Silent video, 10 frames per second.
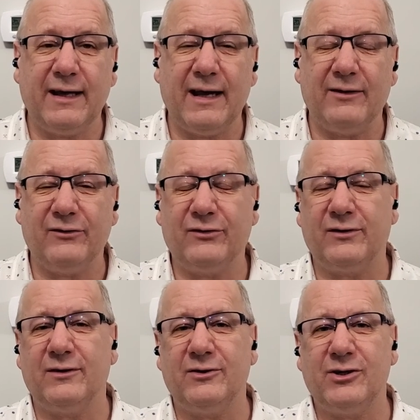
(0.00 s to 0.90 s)
as
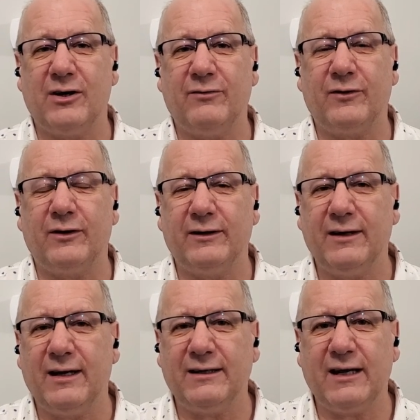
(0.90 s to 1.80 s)
Jennifer
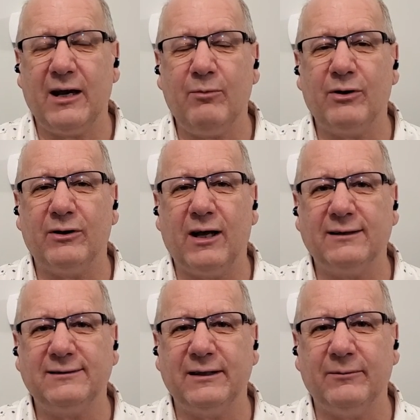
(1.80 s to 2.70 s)
and Gabriel
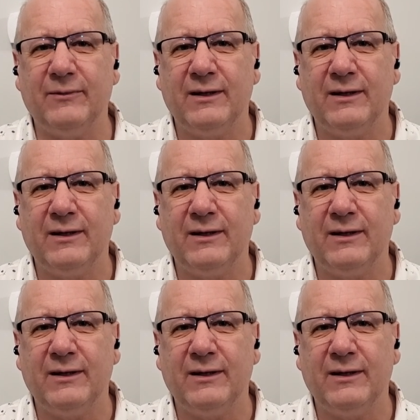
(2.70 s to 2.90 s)
lost him.